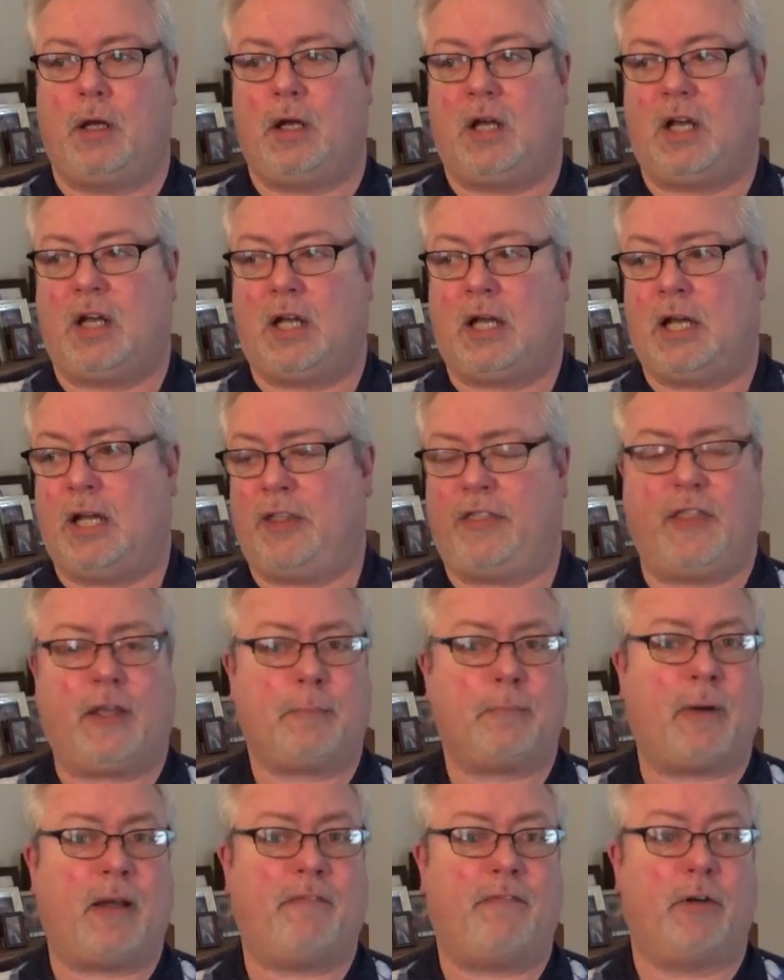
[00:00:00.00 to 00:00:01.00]
I
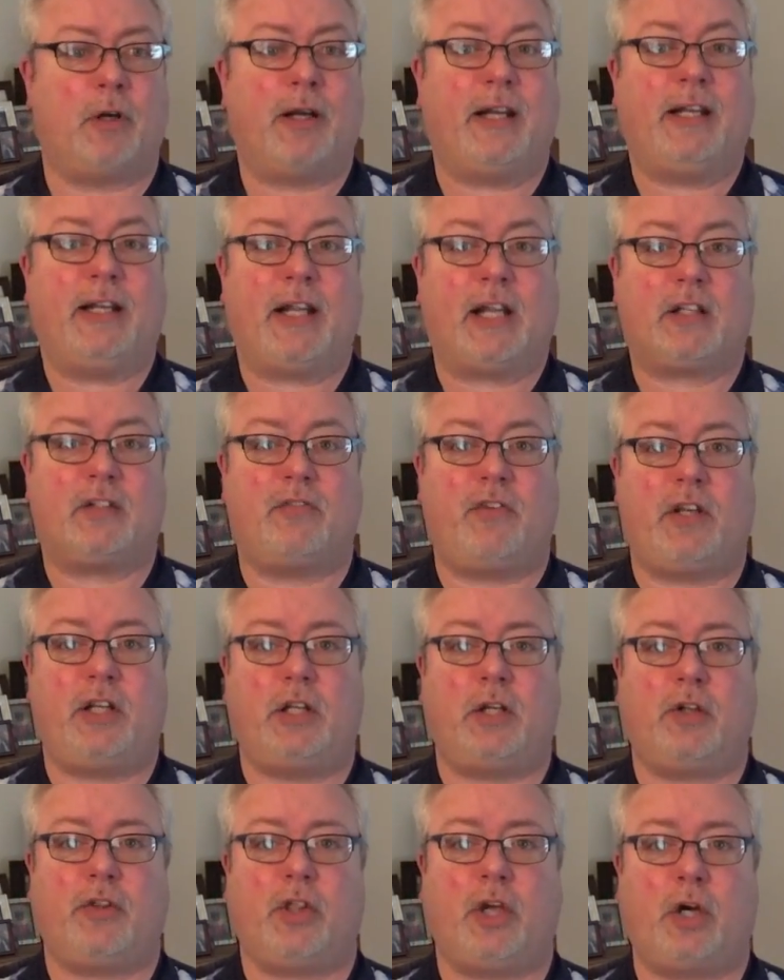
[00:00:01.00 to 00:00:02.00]
think my very next
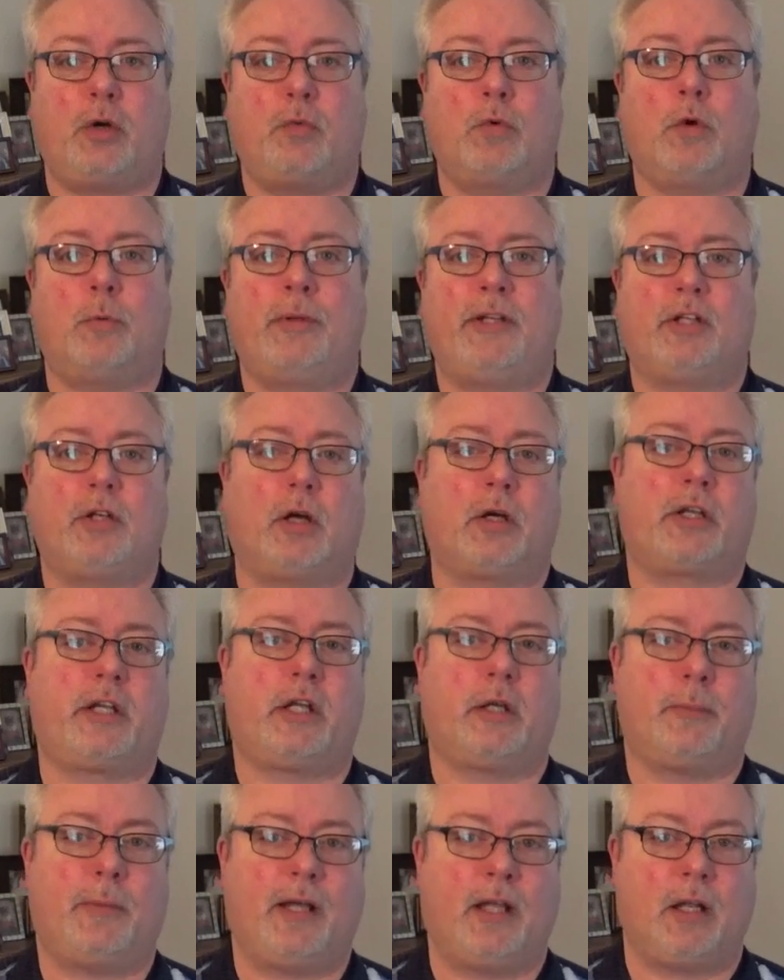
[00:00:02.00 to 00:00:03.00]
video though will be talking
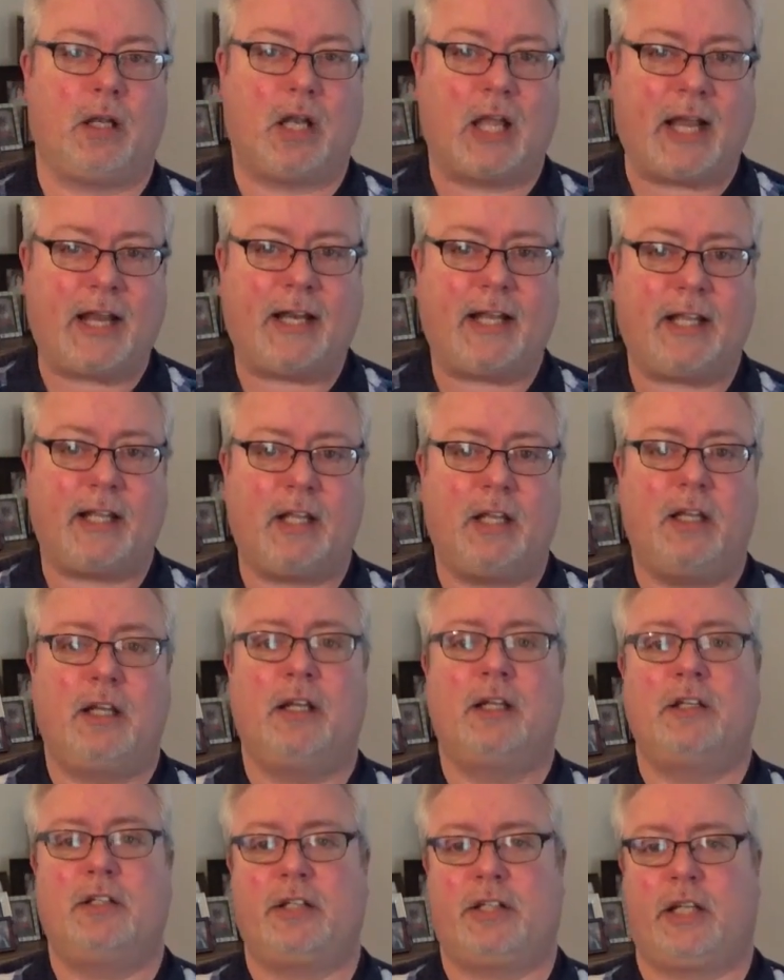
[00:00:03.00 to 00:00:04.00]
about lighting
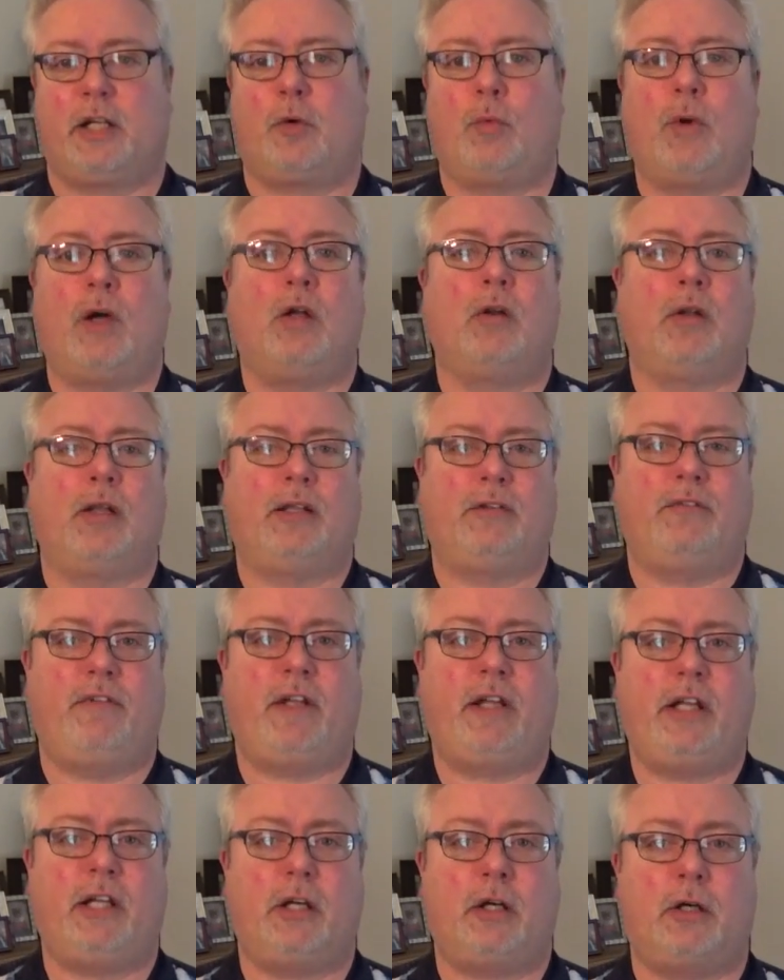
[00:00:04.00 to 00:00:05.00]
to get a well-lit
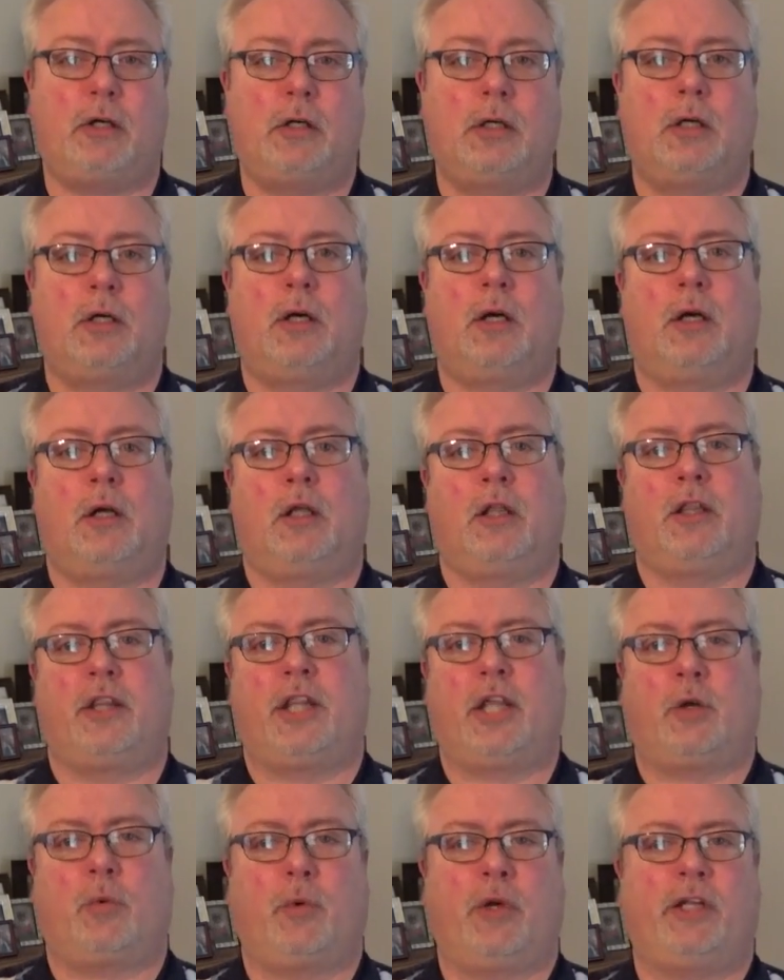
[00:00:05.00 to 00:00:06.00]
video.
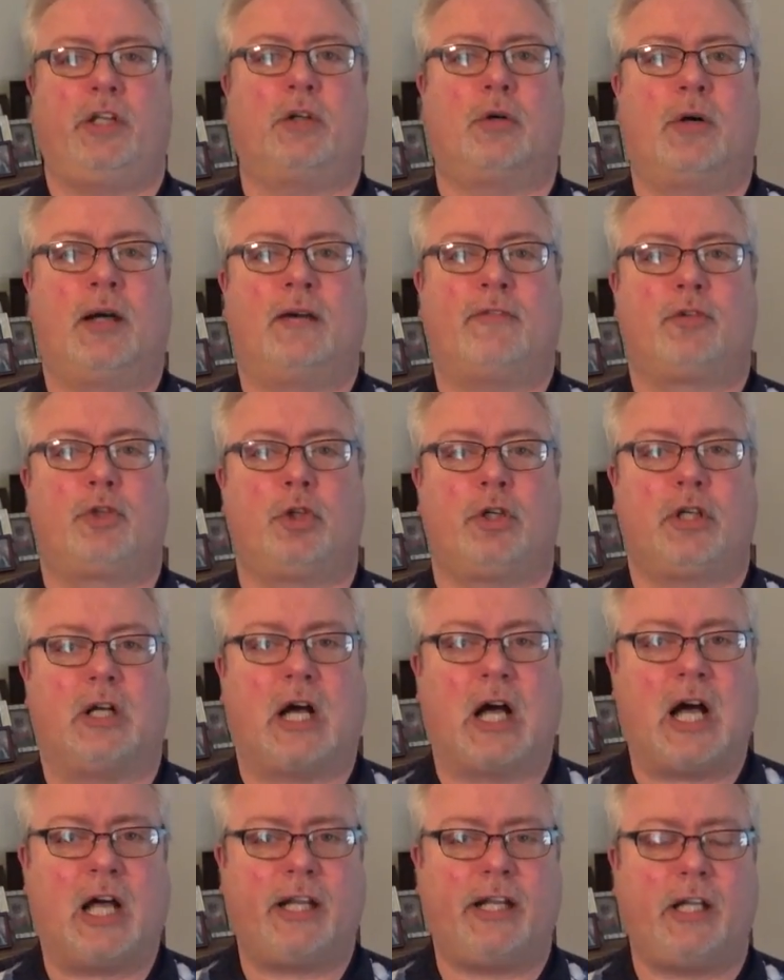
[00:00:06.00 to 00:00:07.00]
That way you'll have good
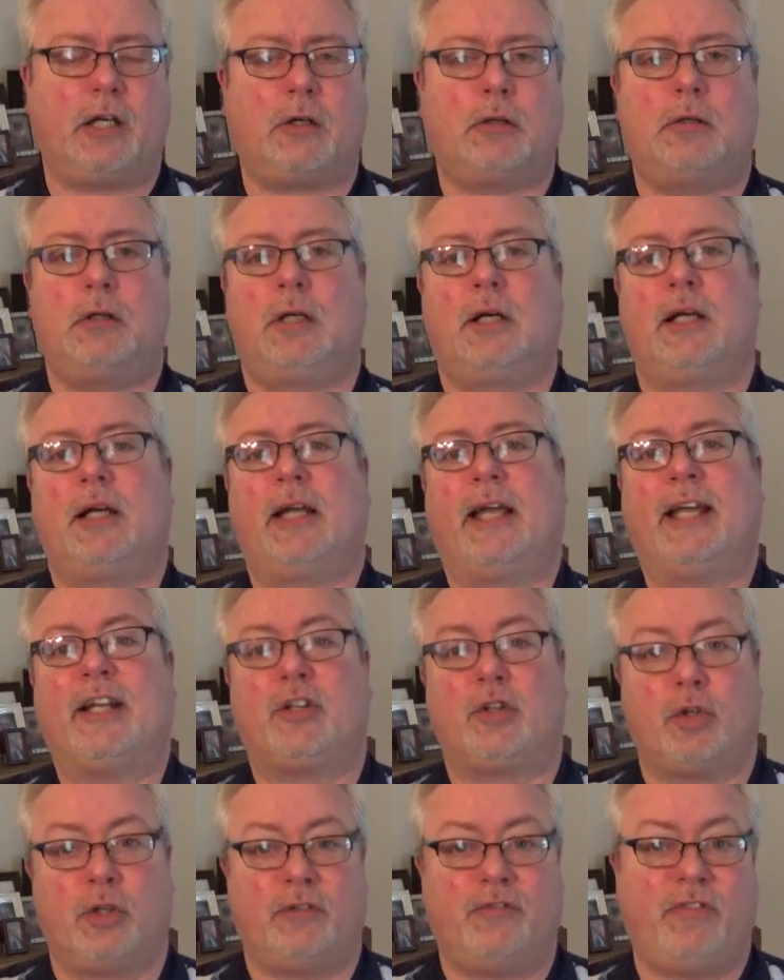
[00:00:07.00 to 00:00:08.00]
audio and
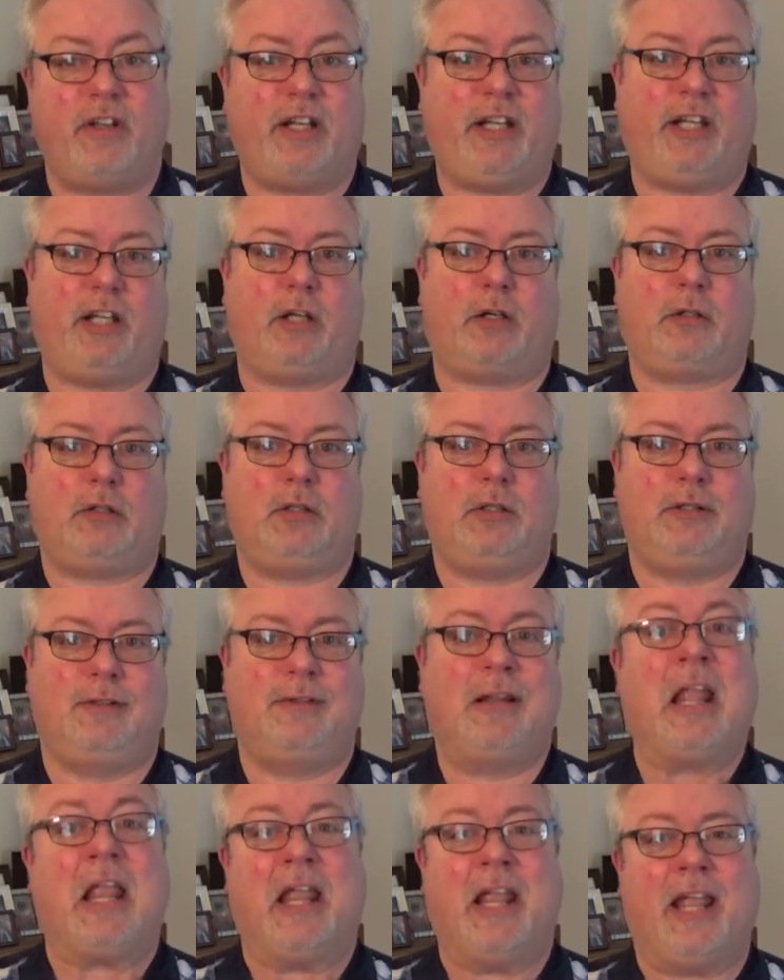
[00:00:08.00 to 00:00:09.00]
good video.
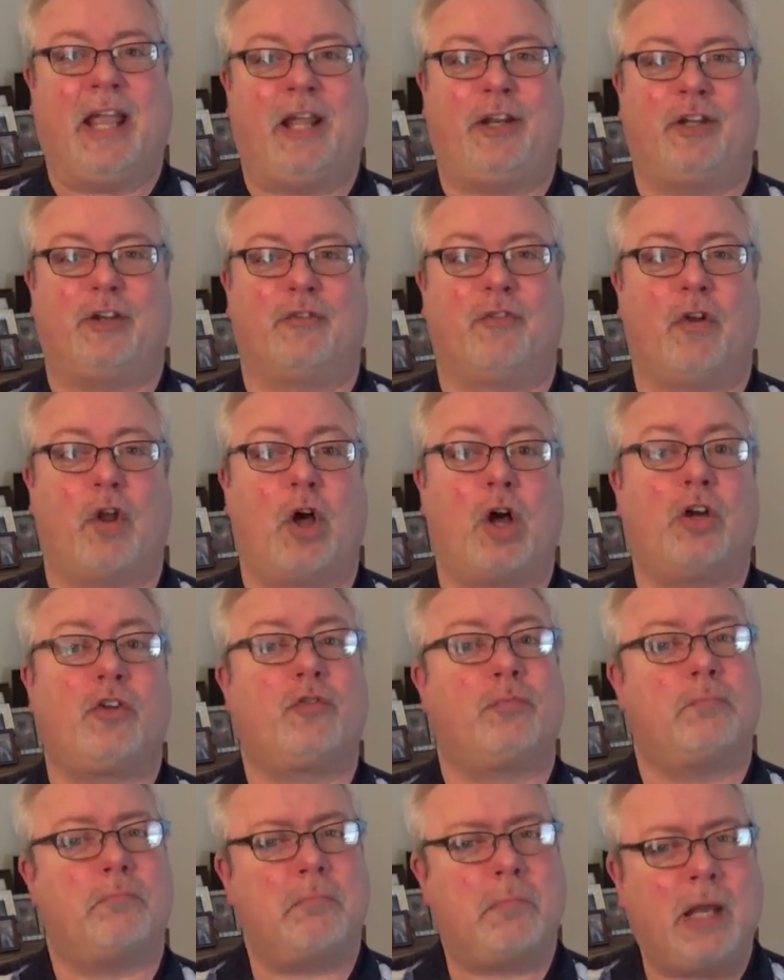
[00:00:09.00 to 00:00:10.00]
And your
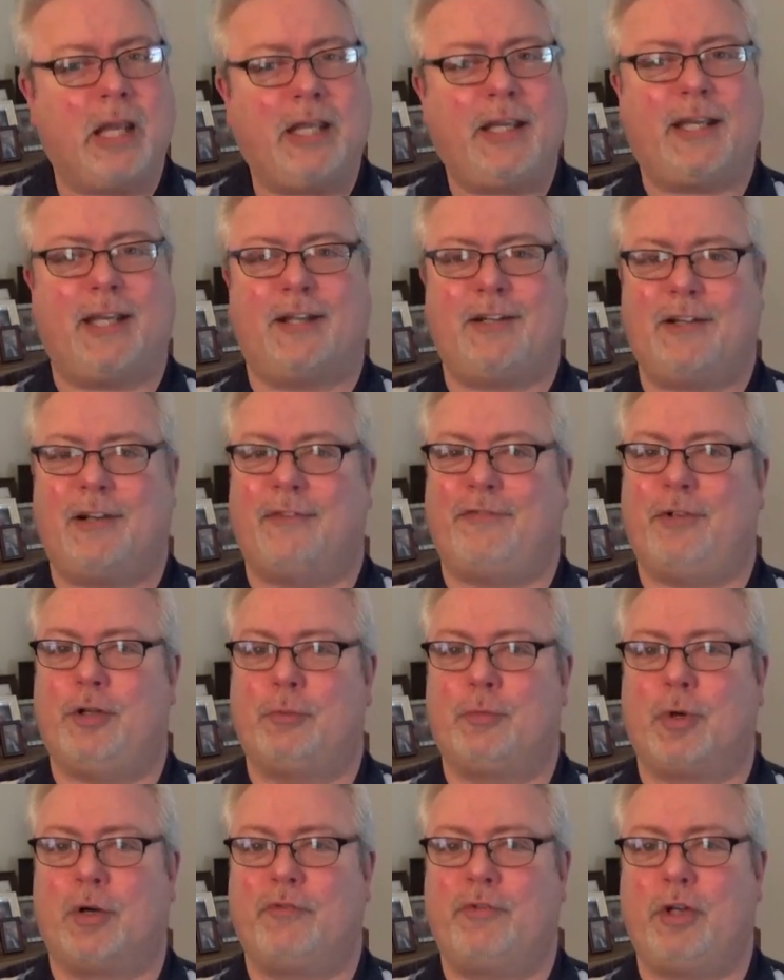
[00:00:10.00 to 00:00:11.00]
vlogs may get a few
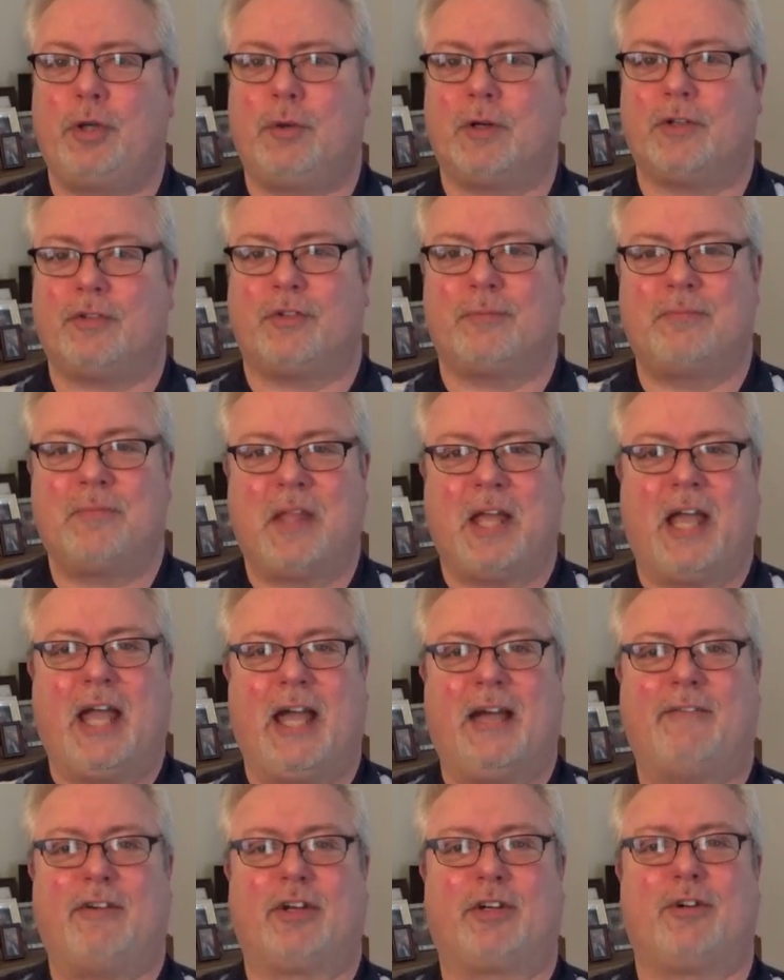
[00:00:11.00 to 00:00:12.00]
more viewers.
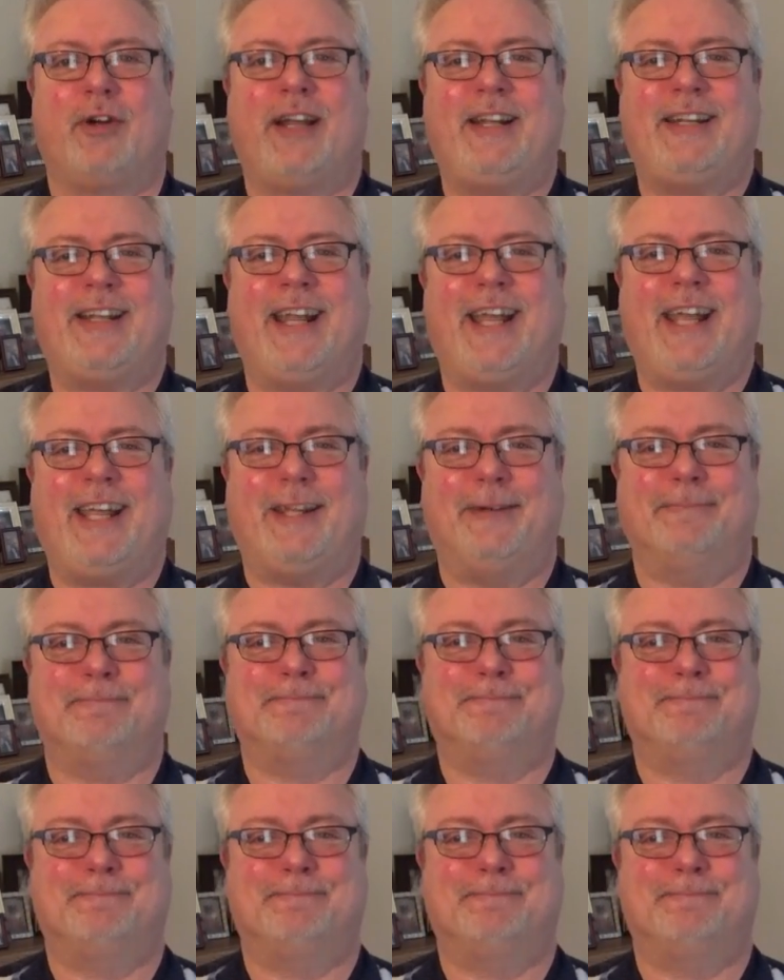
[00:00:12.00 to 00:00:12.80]
Have a great day.